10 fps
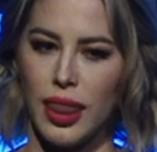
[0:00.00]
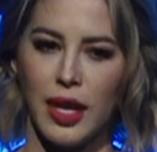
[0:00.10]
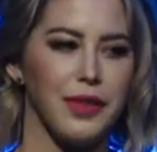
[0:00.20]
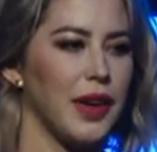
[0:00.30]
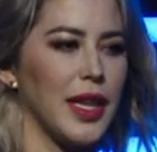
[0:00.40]

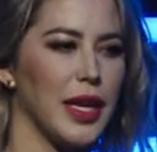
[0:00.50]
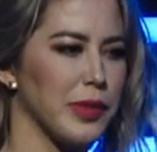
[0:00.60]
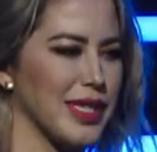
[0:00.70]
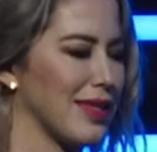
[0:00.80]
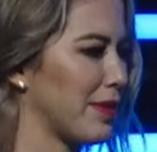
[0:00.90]
It felt like it
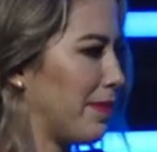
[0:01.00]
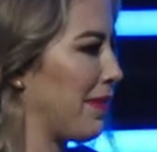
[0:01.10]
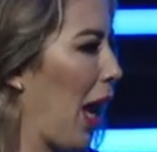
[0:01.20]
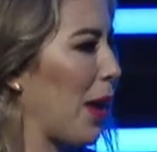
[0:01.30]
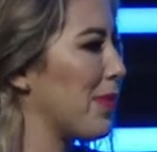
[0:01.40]
was
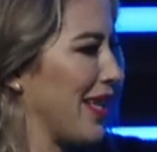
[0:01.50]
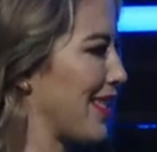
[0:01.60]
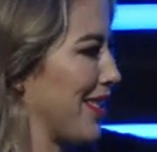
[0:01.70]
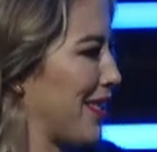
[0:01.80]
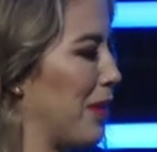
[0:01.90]
happening
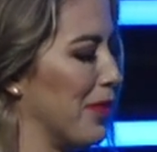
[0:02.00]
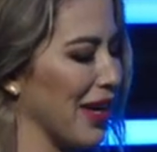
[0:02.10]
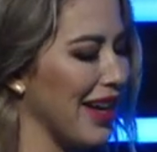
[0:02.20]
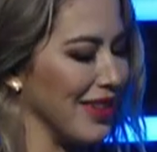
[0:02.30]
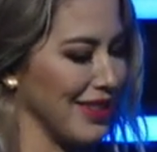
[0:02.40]
to someone
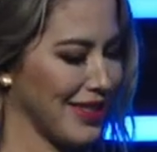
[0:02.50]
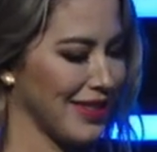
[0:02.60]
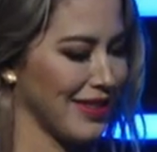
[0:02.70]
else.